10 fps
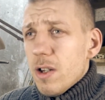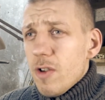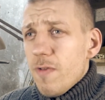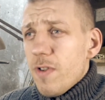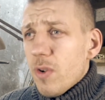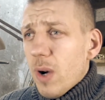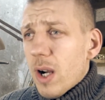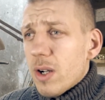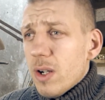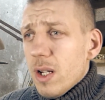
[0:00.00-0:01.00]
If you
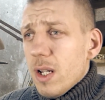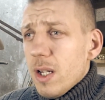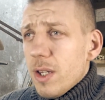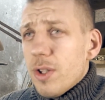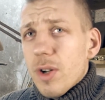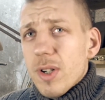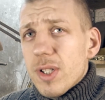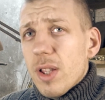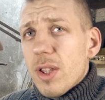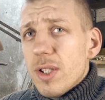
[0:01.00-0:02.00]
are
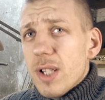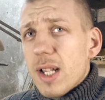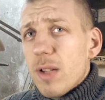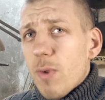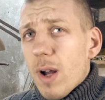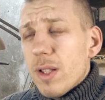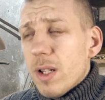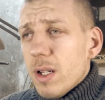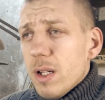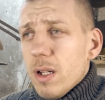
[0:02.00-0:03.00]
interested in second
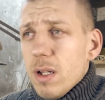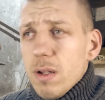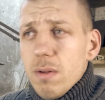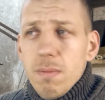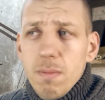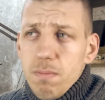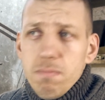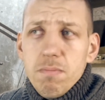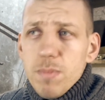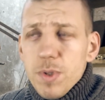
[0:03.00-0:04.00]

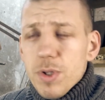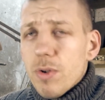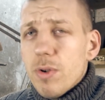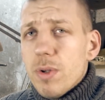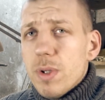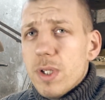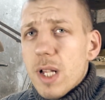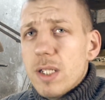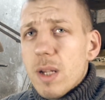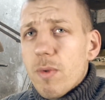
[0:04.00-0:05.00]
one, sure,
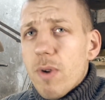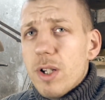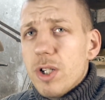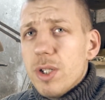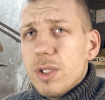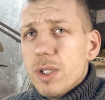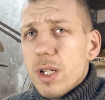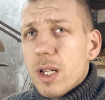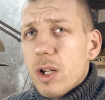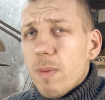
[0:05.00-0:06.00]
send some
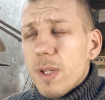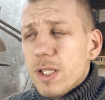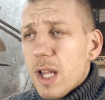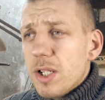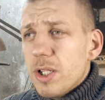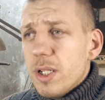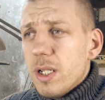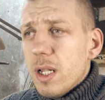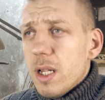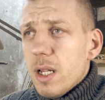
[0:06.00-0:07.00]
questions in comment
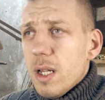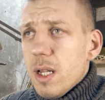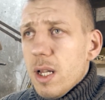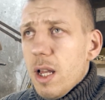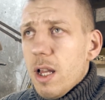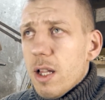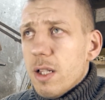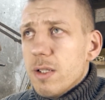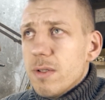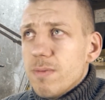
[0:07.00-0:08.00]
section.
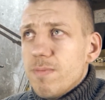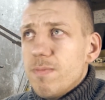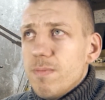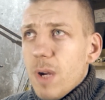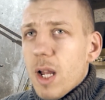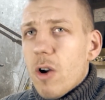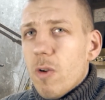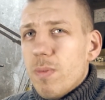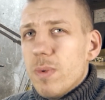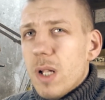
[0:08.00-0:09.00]
And I
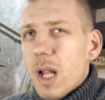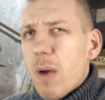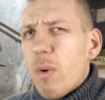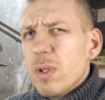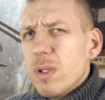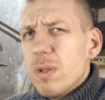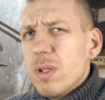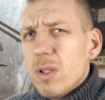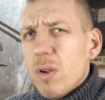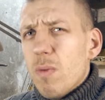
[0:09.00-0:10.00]
hope that I wasn't
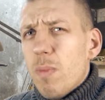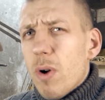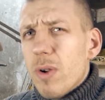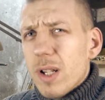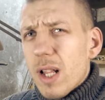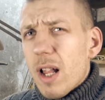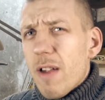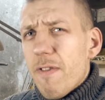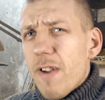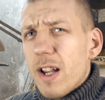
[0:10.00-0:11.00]
so boring that
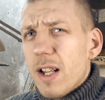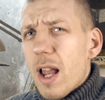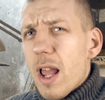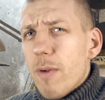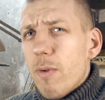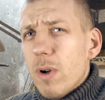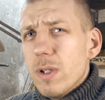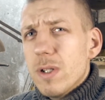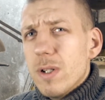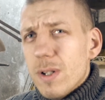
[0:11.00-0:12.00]
I think that I
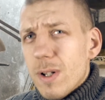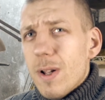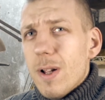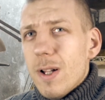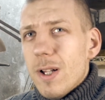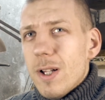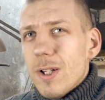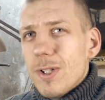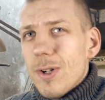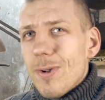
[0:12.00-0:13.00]
was.
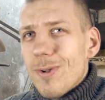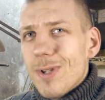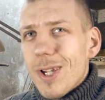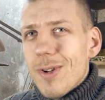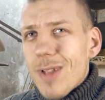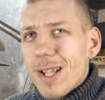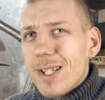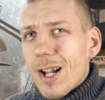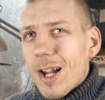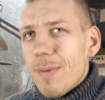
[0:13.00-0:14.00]
So see you
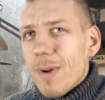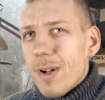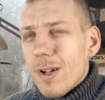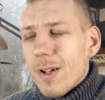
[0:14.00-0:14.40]
next time.